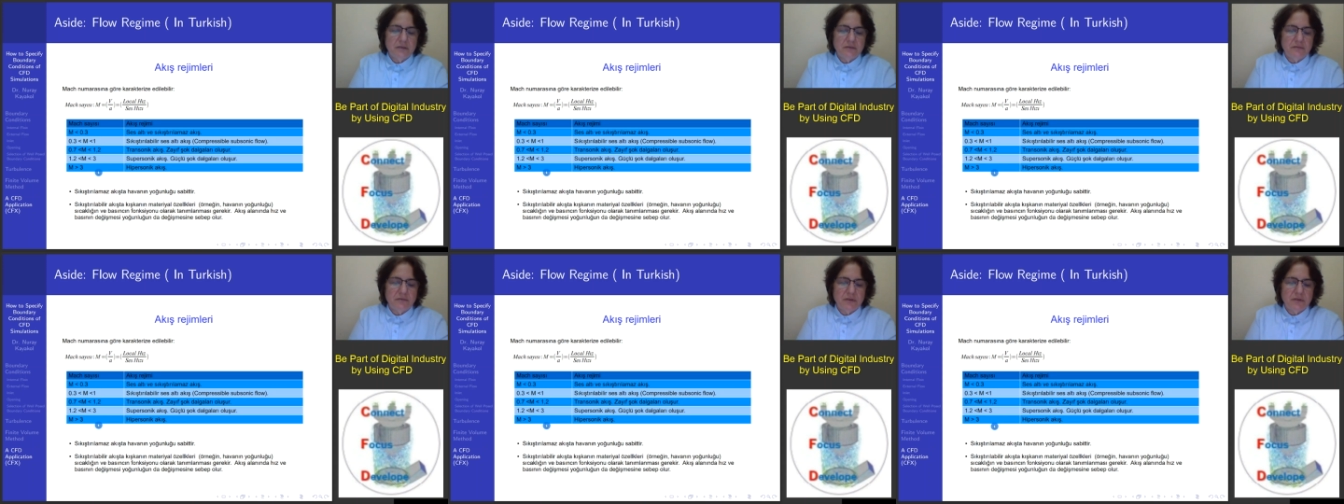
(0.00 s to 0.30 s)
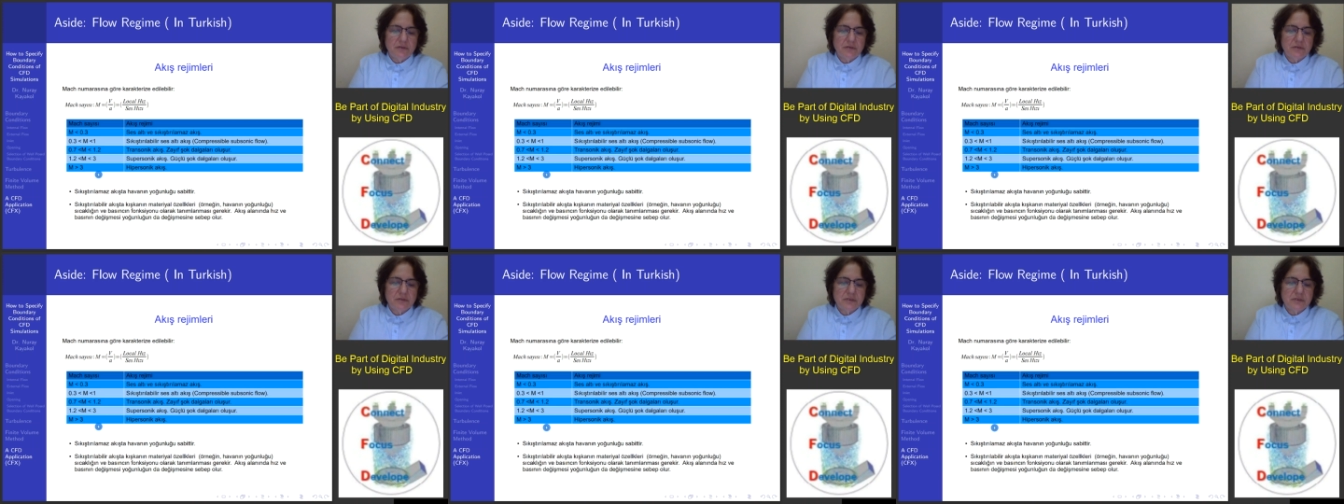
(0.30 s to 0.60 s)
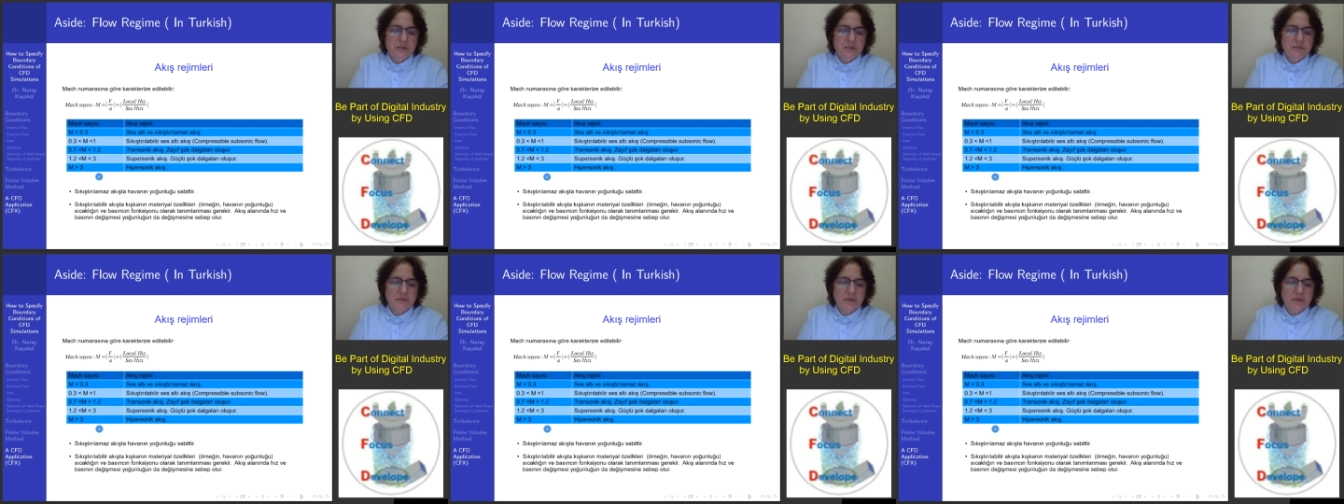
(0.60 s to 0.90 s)

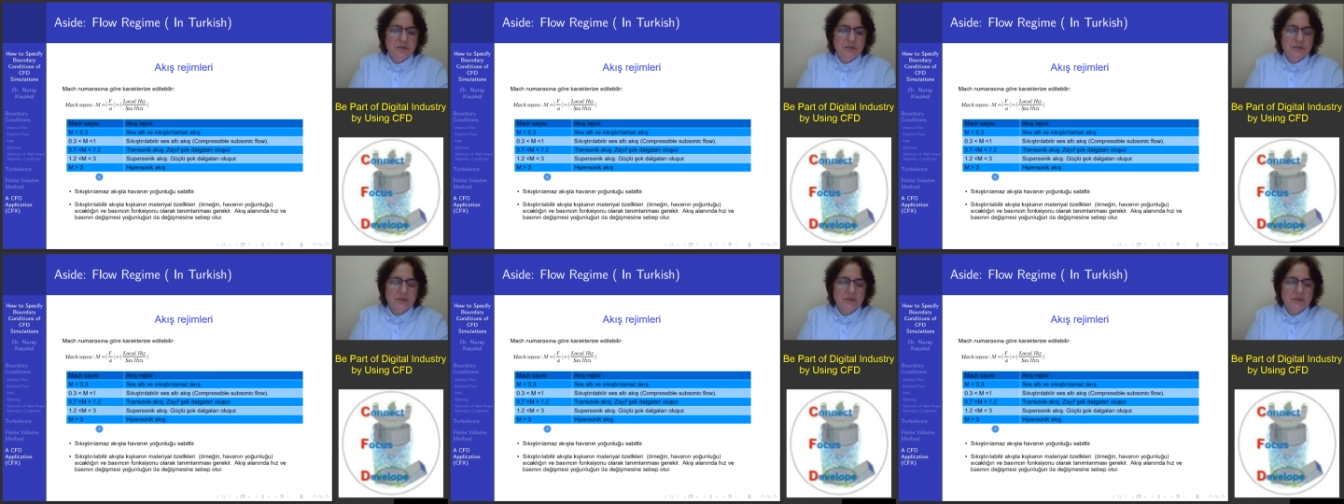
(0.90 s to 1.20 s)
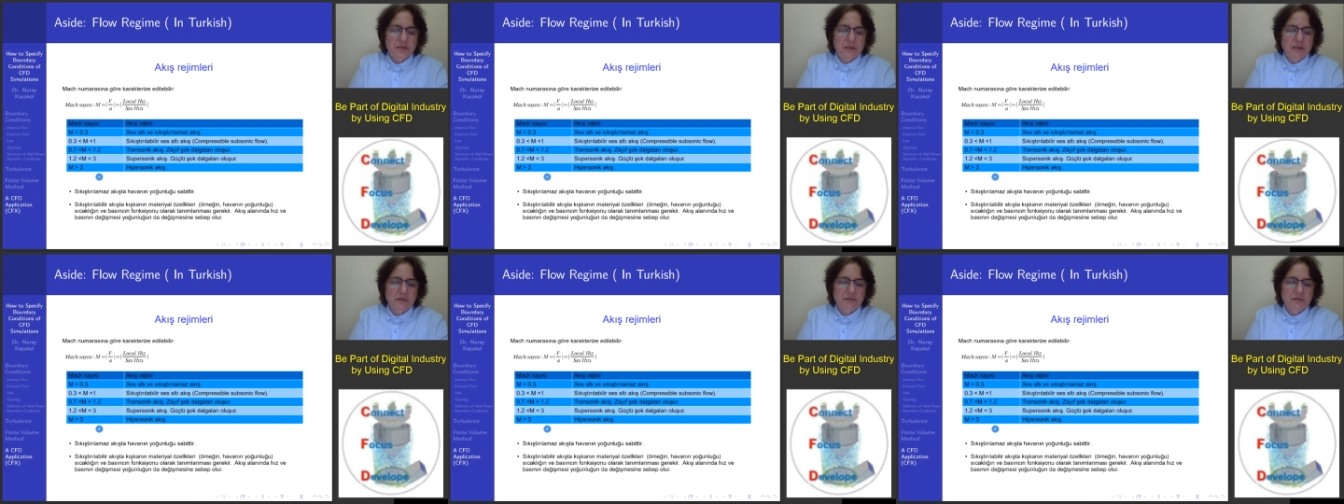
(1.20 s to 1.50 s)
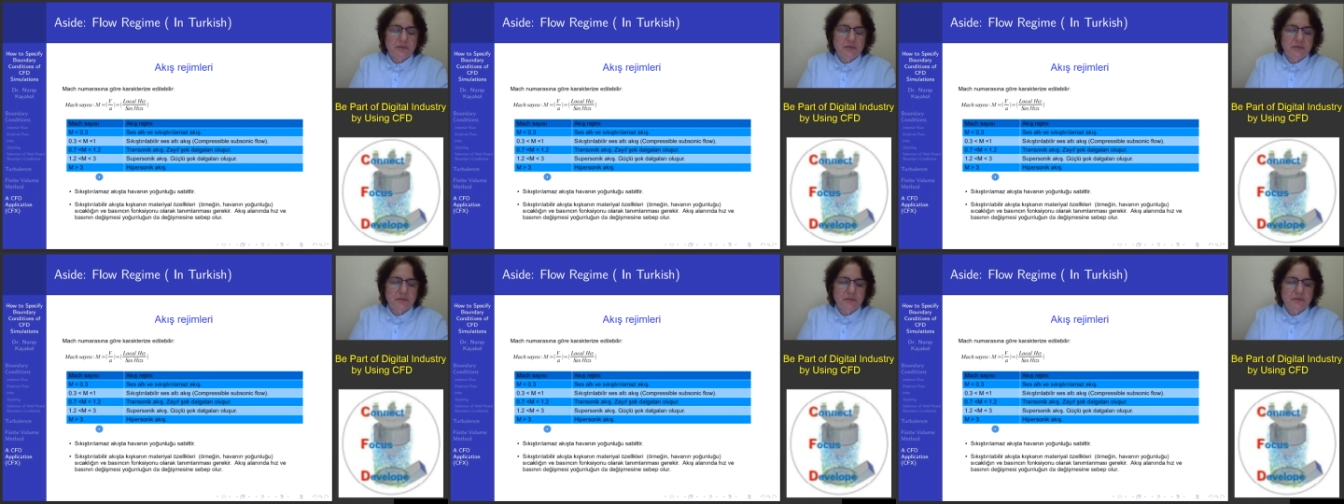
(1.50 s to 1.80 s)
velocity, because you have
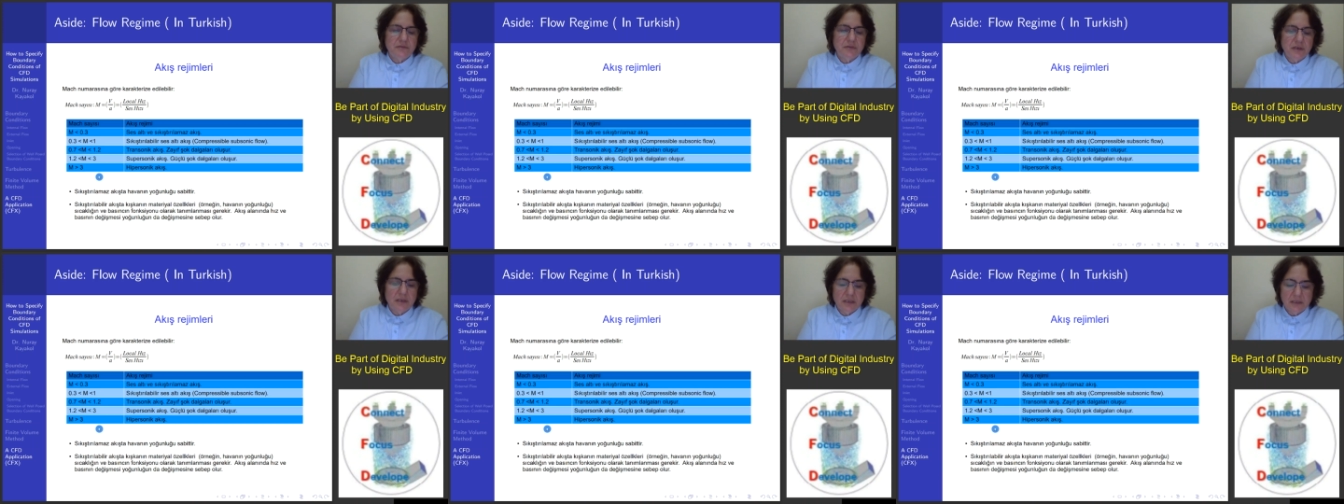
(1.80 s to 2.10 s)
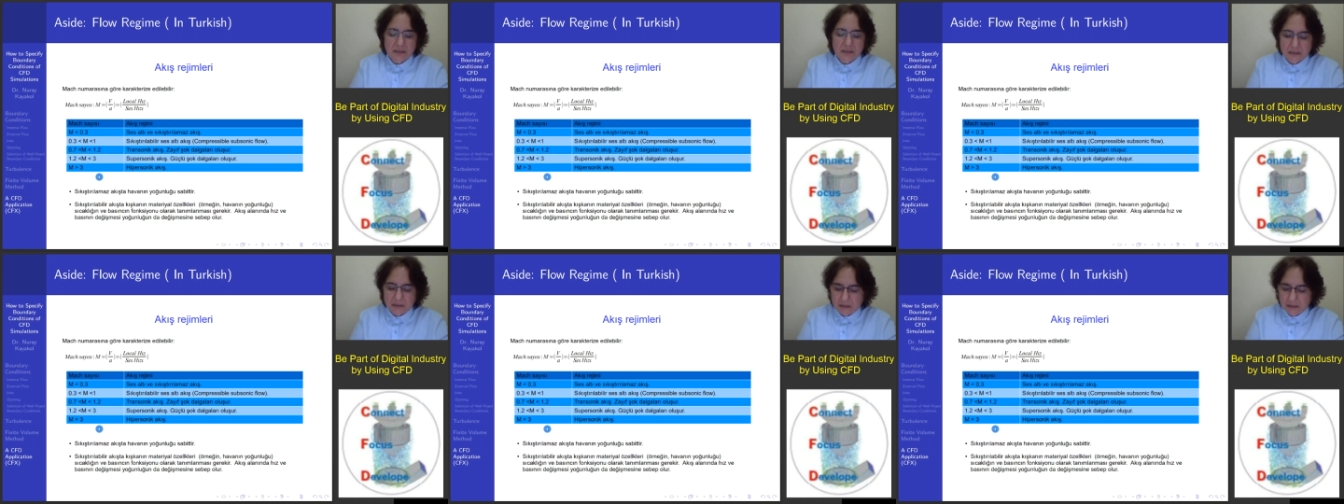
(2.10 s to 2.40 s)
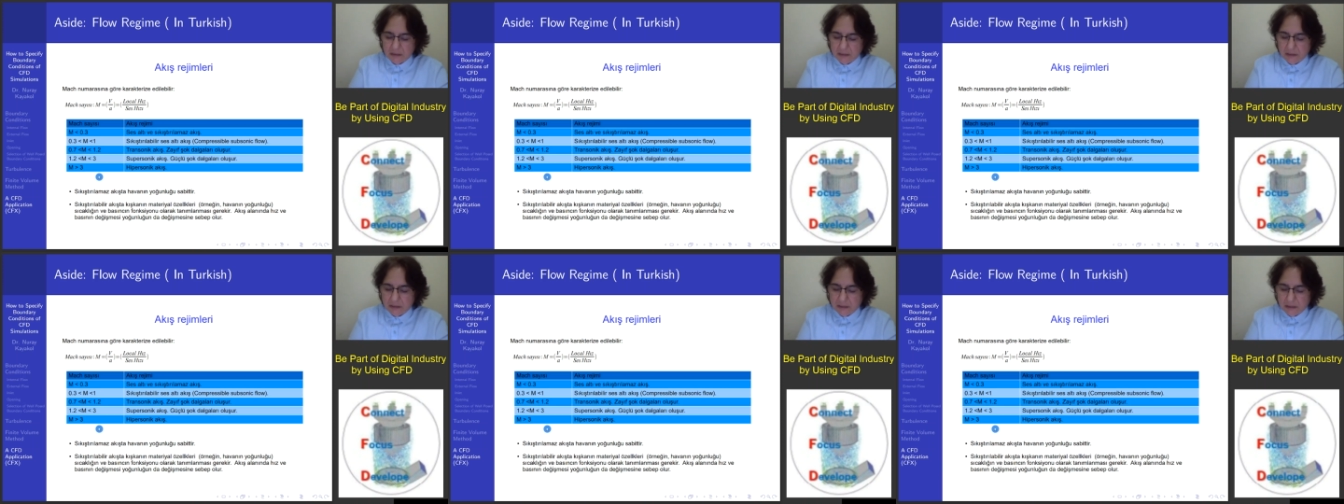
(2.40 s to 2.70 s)
to define
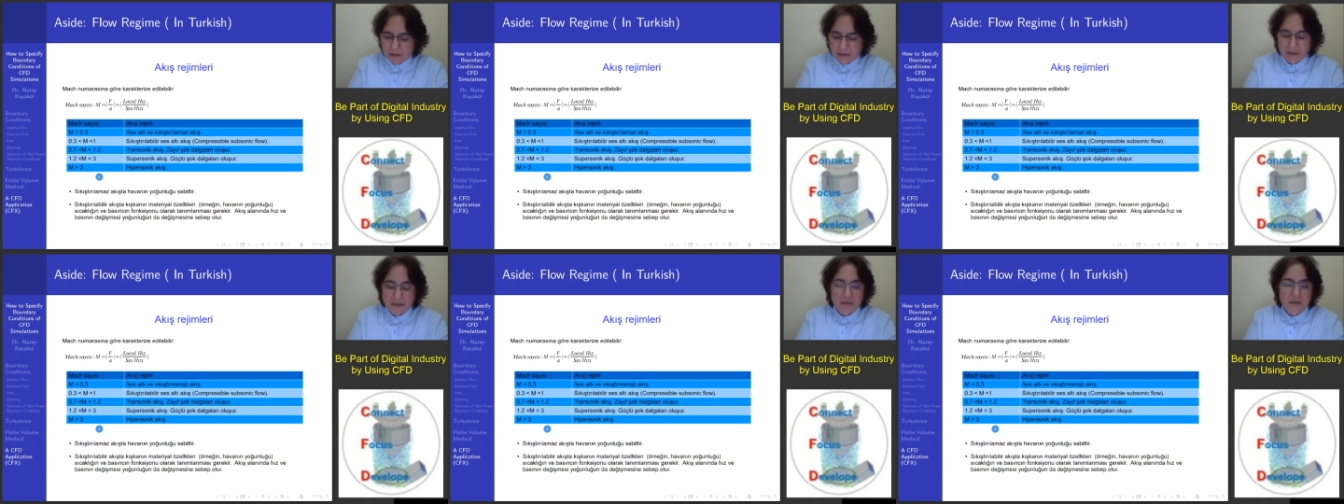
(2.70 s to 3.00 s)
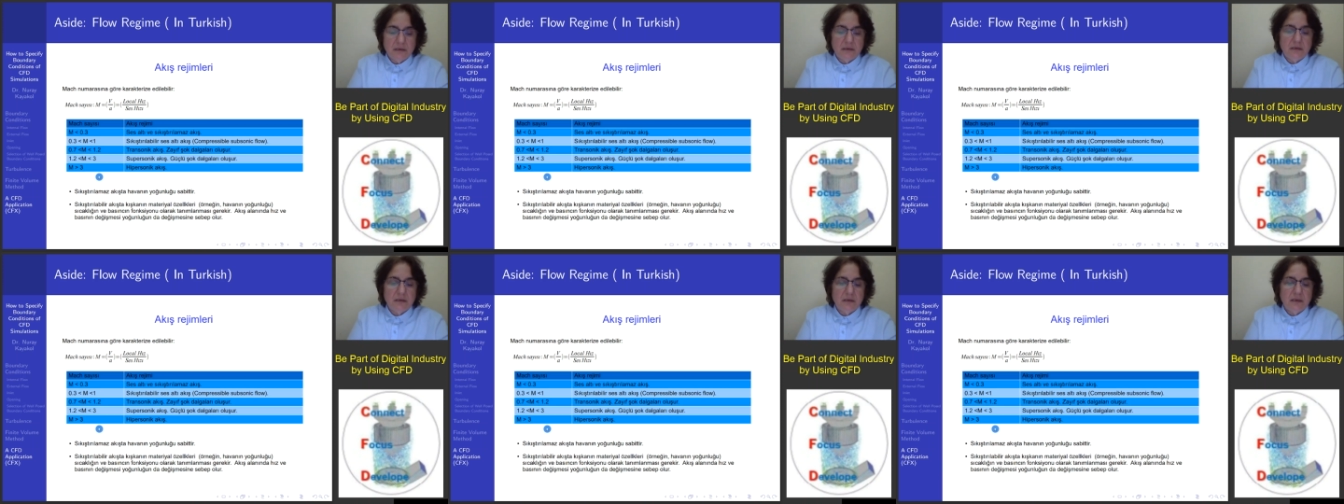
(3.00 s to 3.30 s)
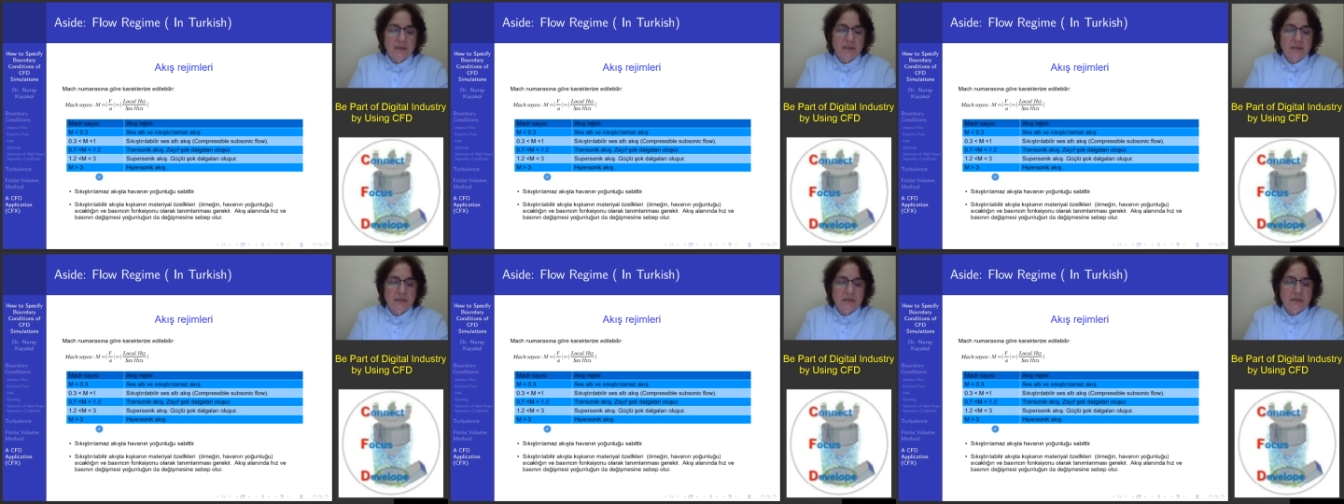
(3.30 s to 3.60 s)

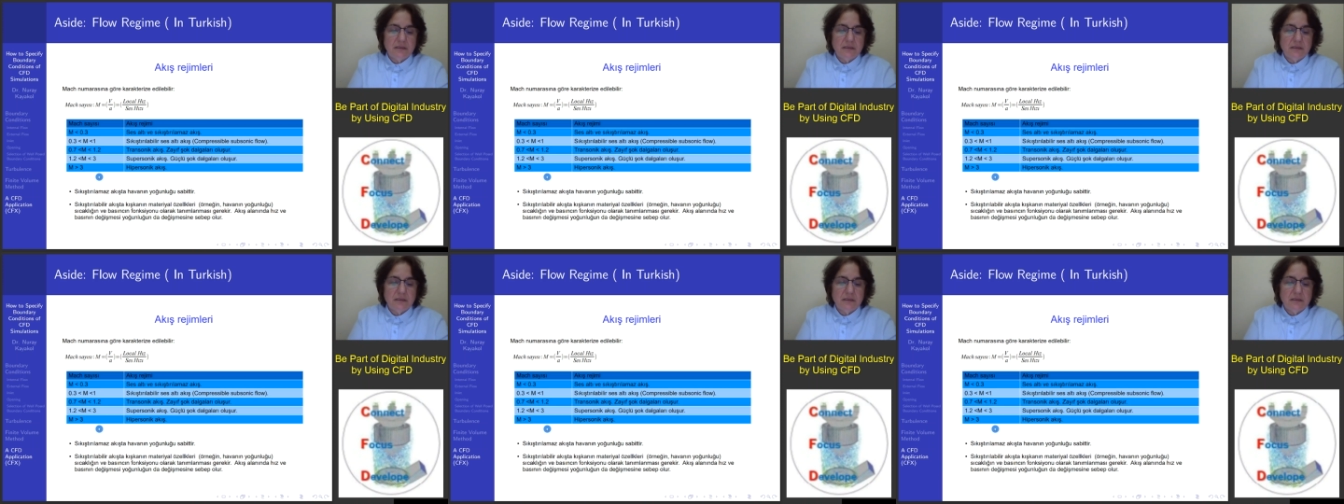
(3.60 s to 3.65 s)
at